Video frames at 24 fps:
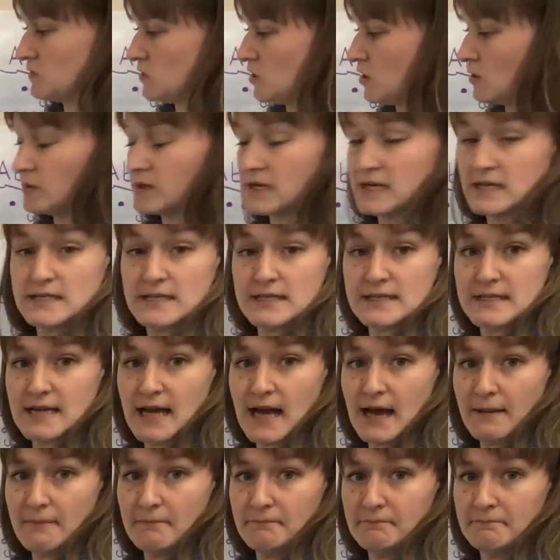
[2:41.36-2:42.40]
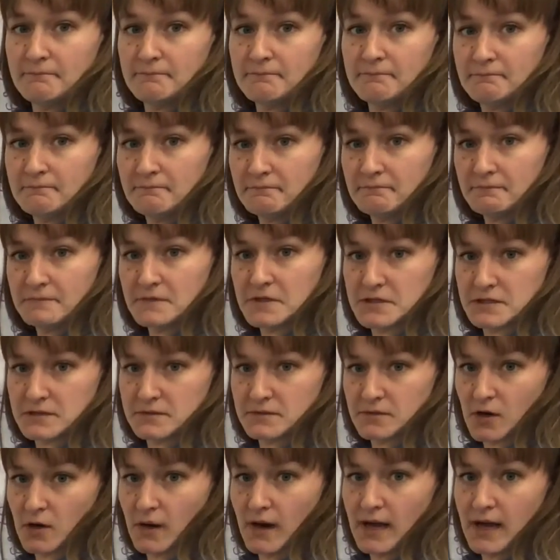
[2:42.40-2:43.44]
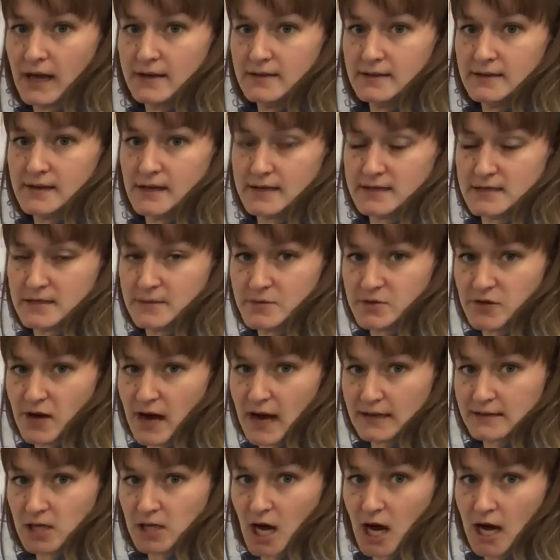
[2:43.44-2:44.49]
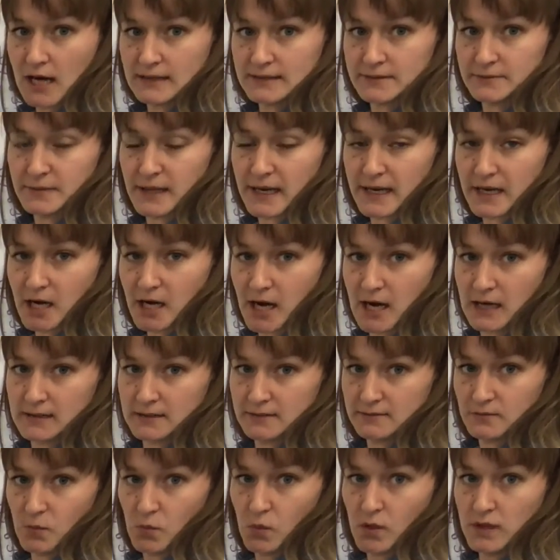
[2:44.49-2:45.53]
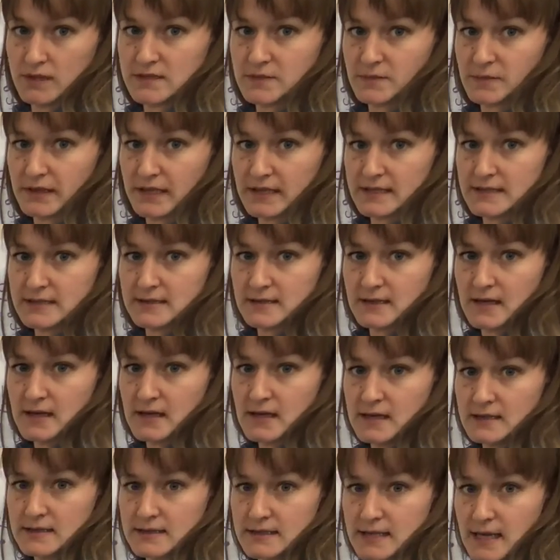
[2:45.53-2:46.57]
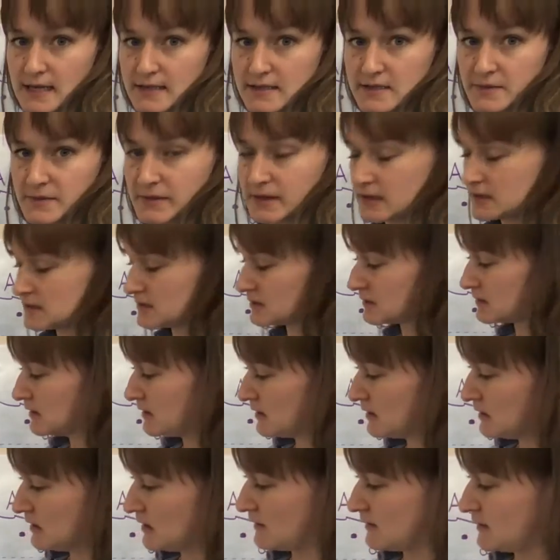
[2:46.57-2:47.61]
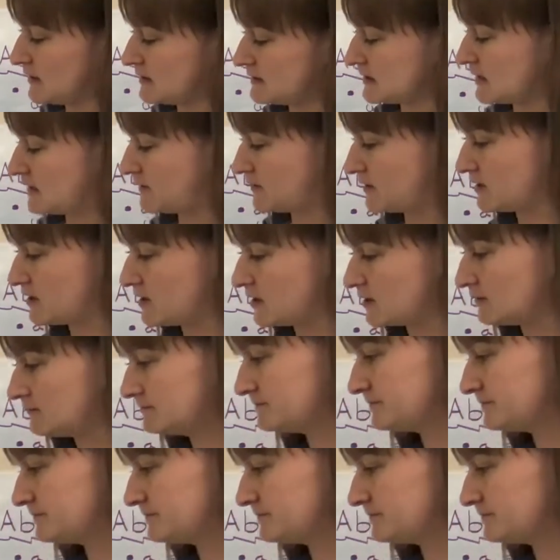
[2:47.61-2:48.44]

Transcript: no need to stop. Just go ahead and subtract column by column, ones place, tens place. And then down here,